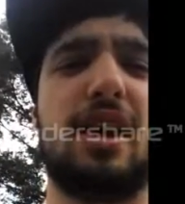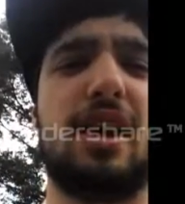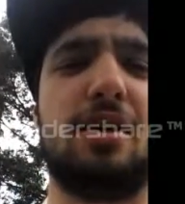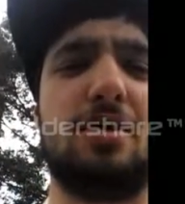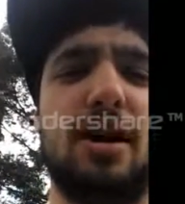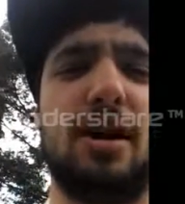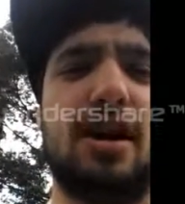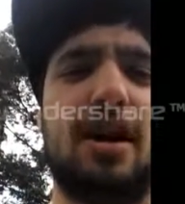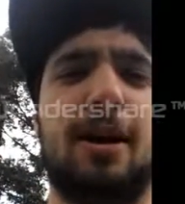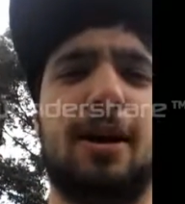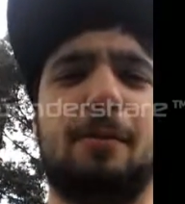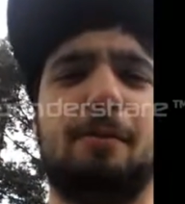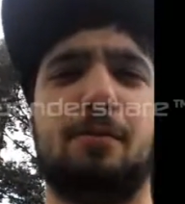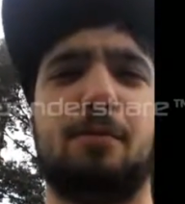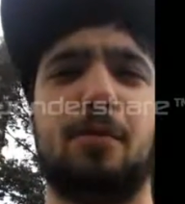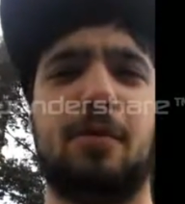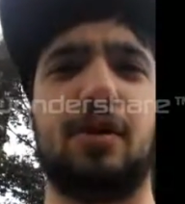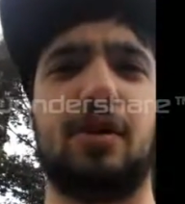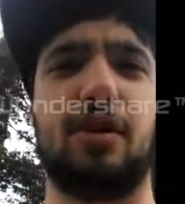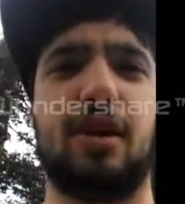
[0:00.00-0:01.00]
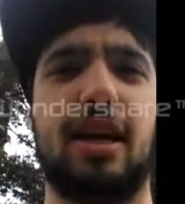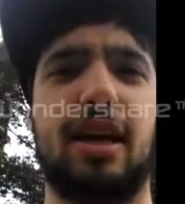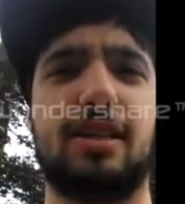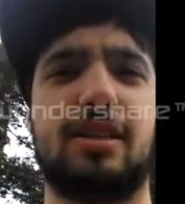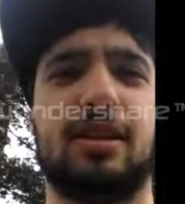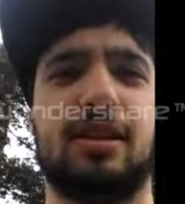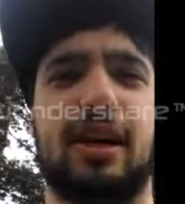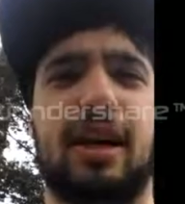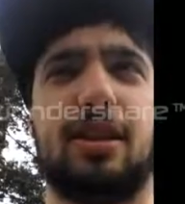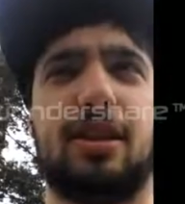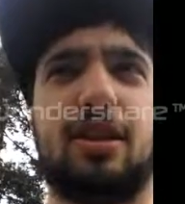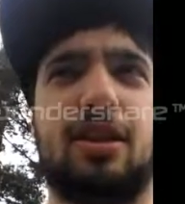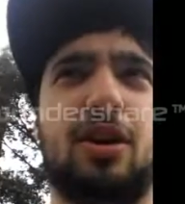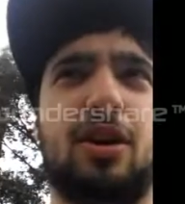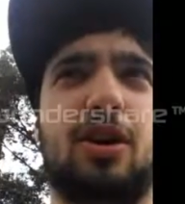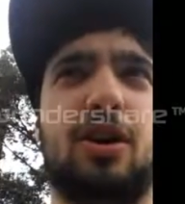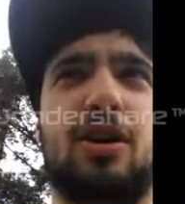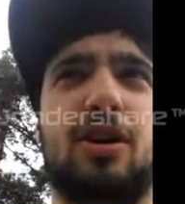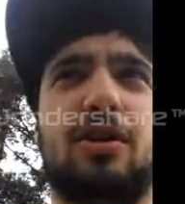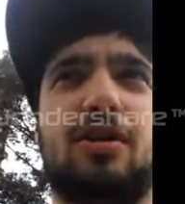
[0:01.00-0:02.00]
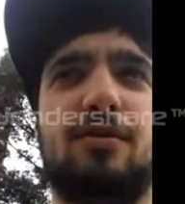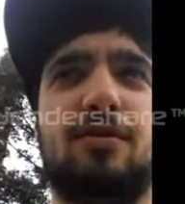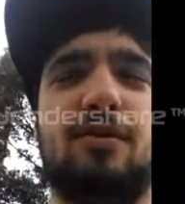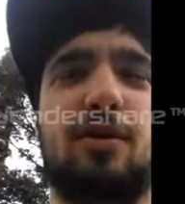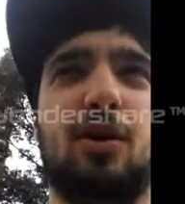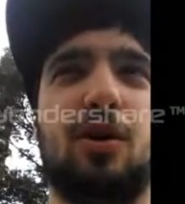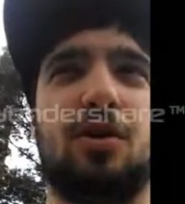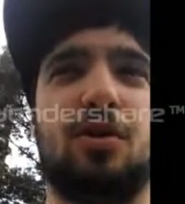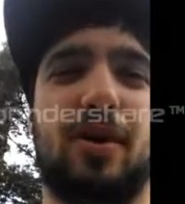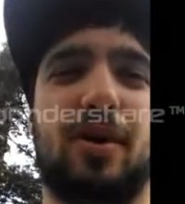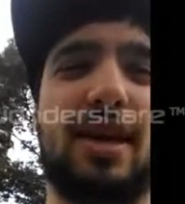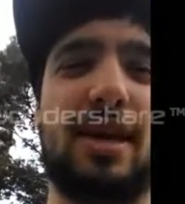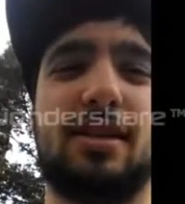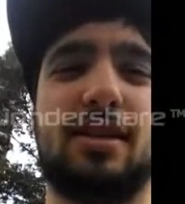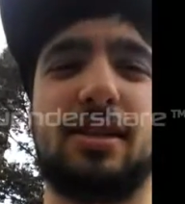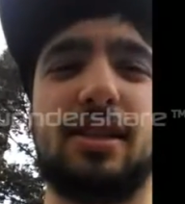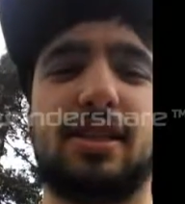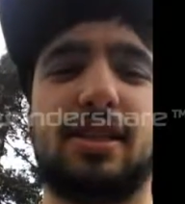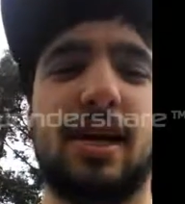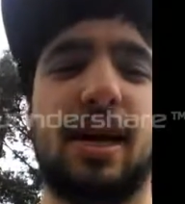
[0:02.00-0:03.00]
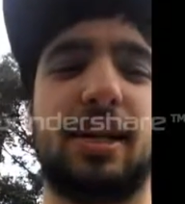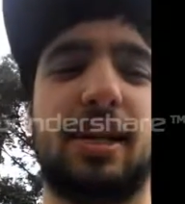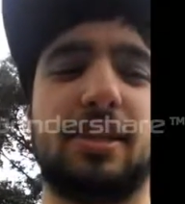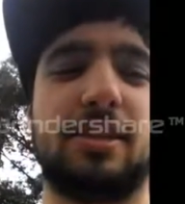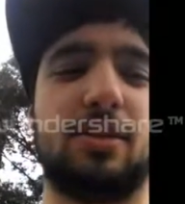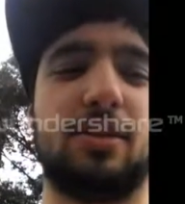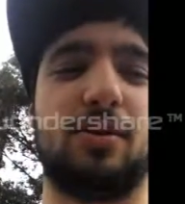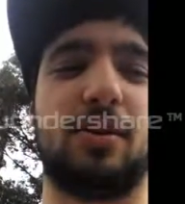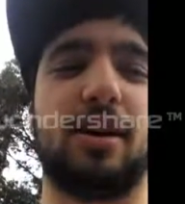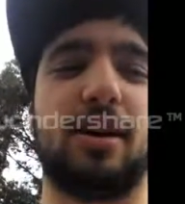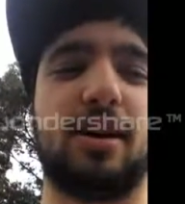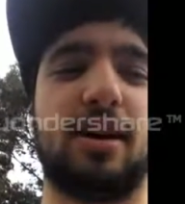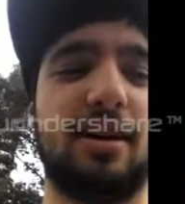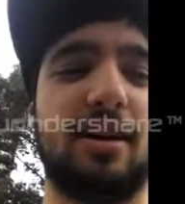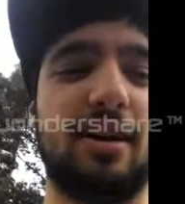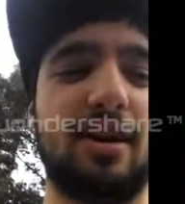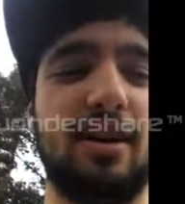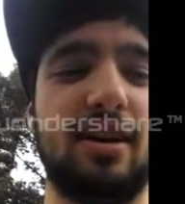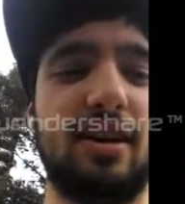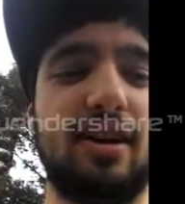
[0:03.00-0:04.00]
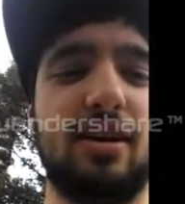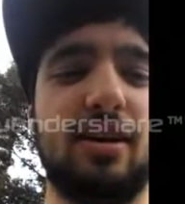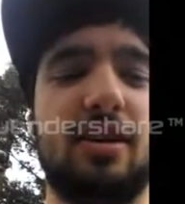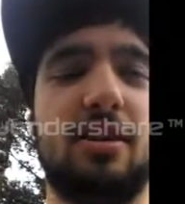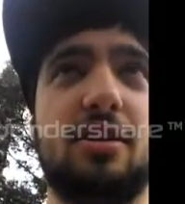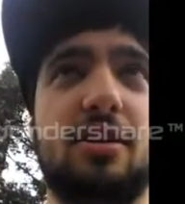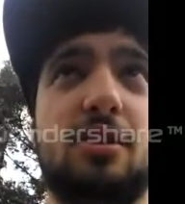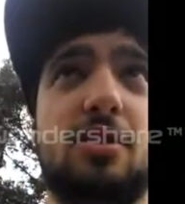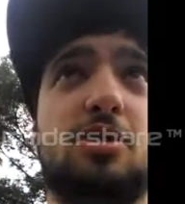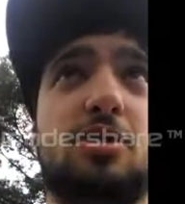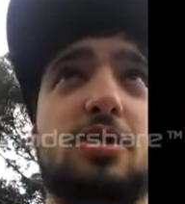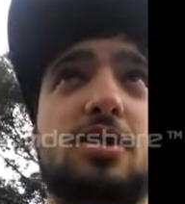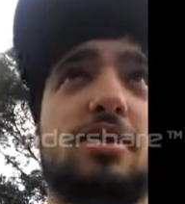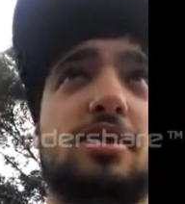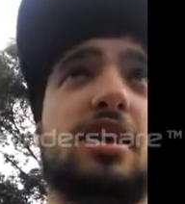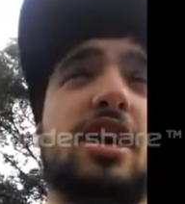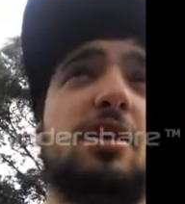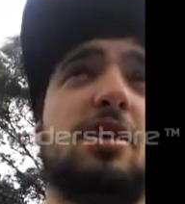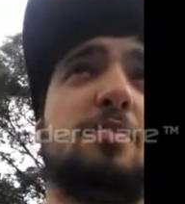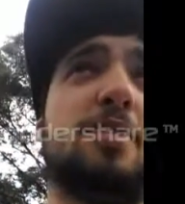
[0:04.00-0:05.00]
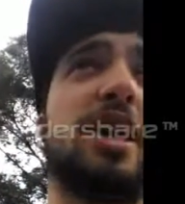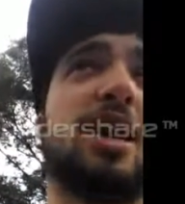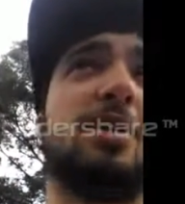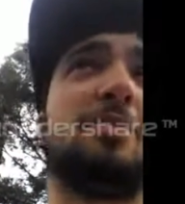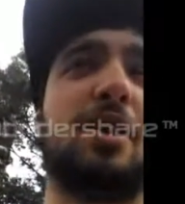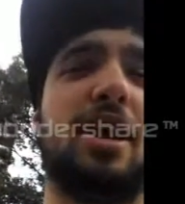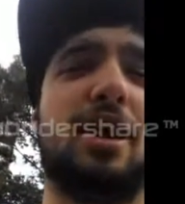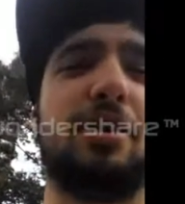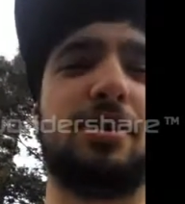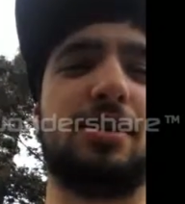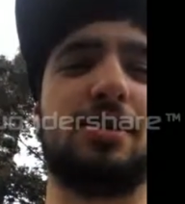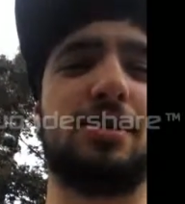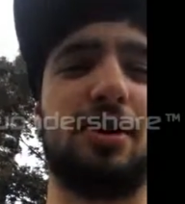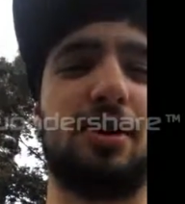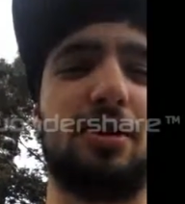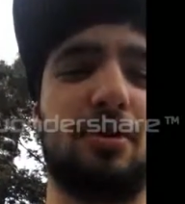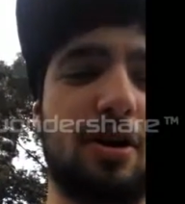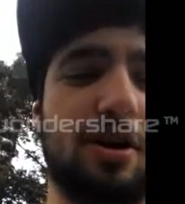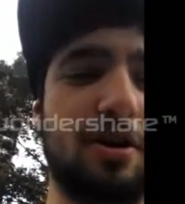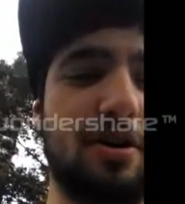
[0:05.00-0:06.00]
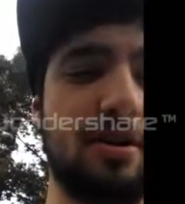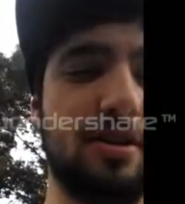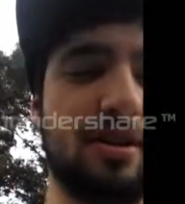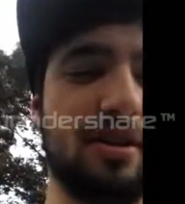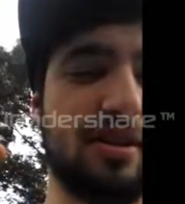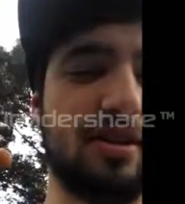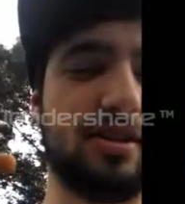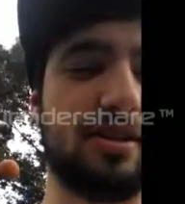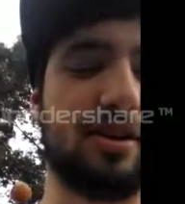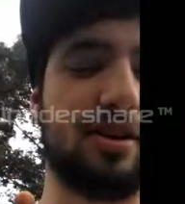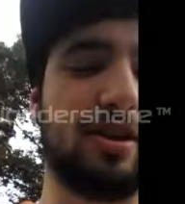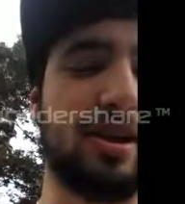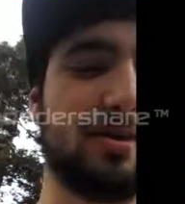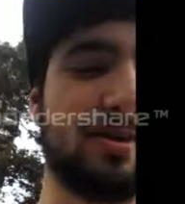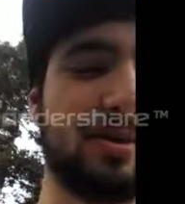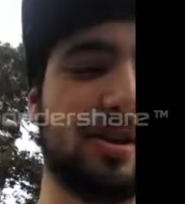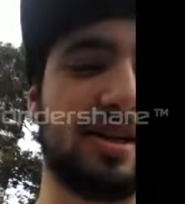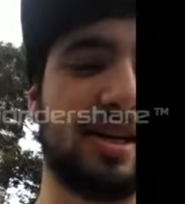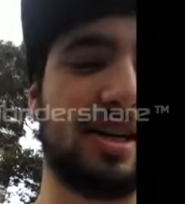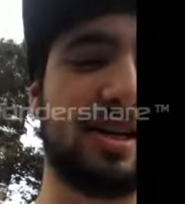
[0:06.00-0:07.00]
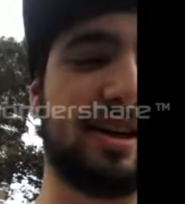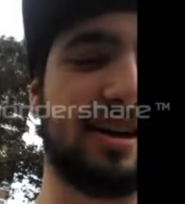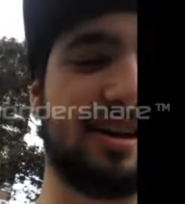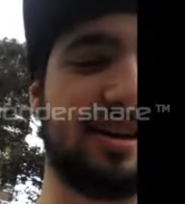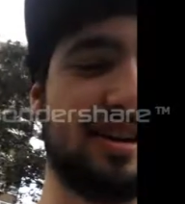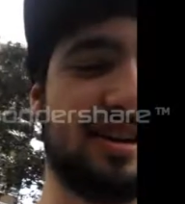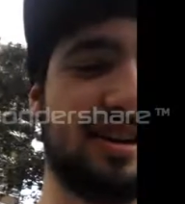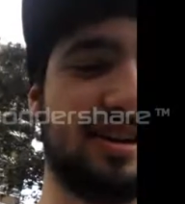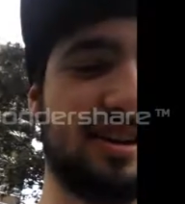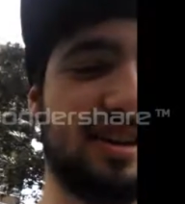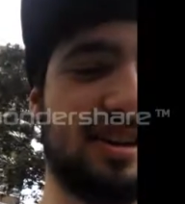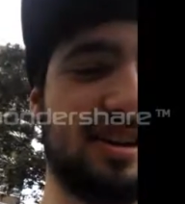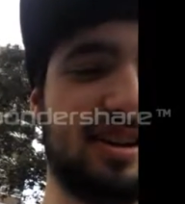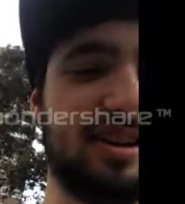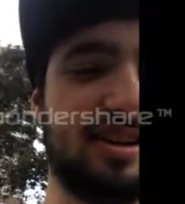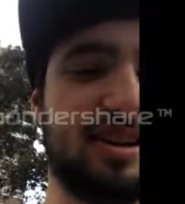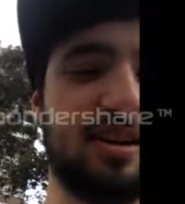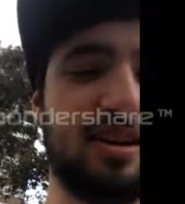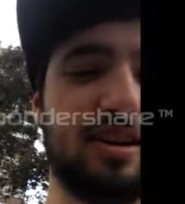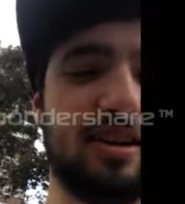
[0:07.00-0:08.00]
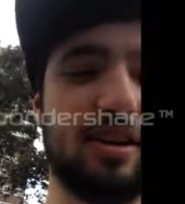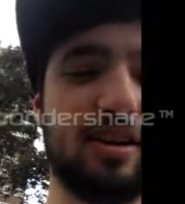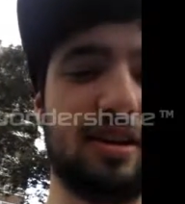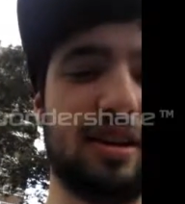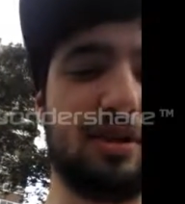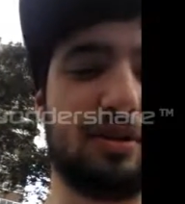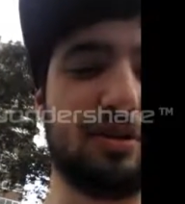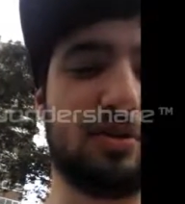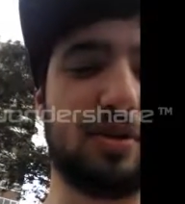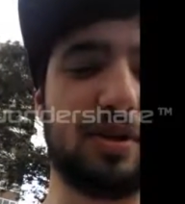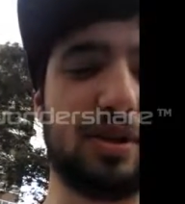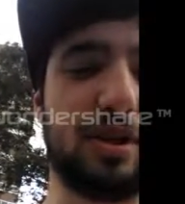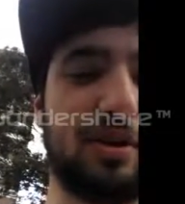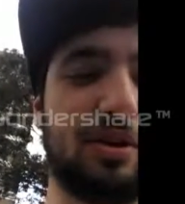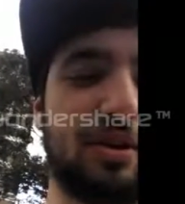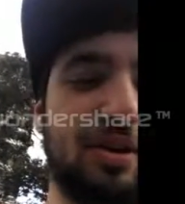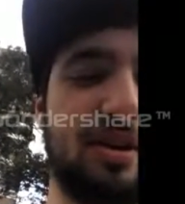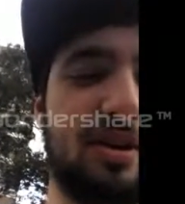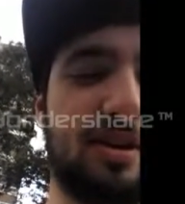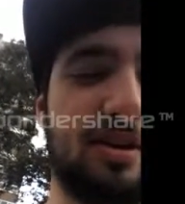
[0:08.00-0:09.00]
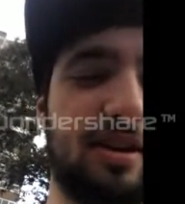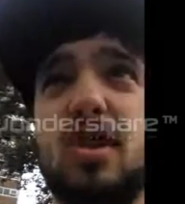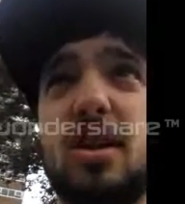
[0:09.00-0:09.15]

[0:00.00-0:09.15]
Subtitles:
and then into like the 3rd, 4th week she started to just kind of pick up on errors on her own, so that was really good.